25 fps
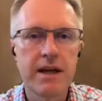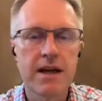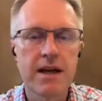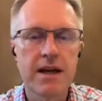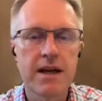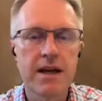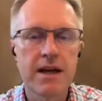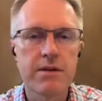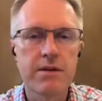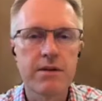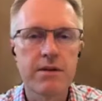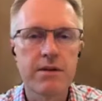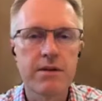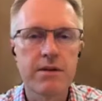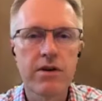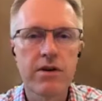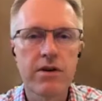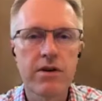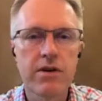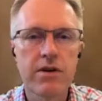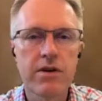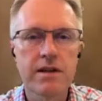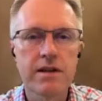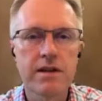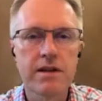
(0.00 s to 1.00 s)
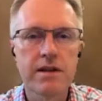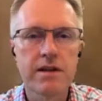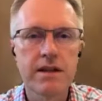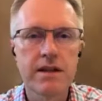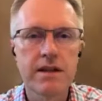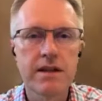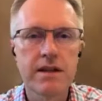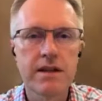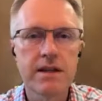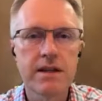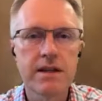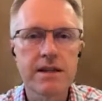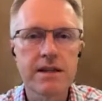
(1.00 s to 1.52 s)
but we've got this
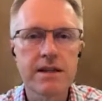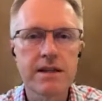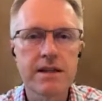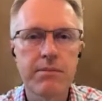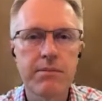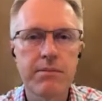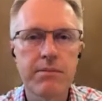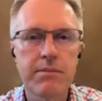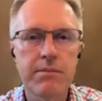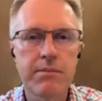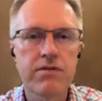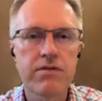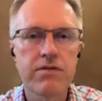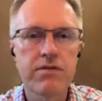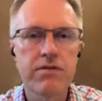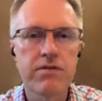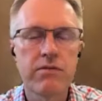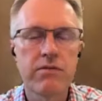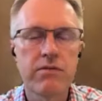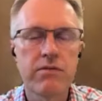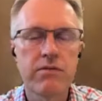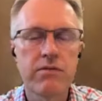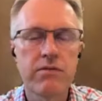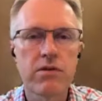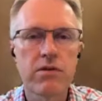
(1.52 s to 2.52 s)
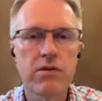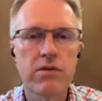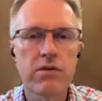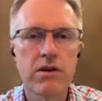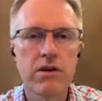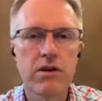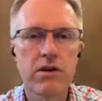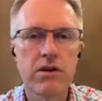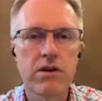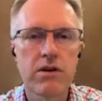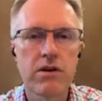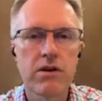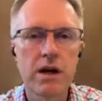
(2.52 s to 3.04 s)
fantastic platform for
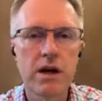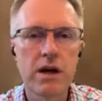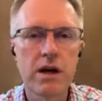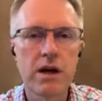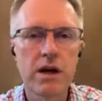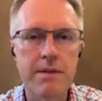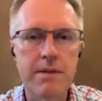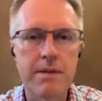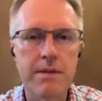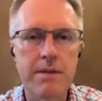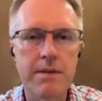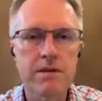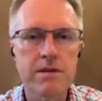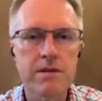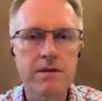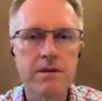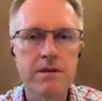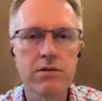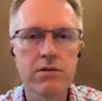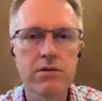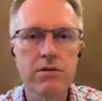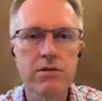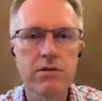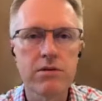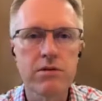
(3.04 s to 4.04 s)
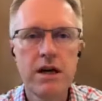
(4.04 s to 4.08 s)
your work papers or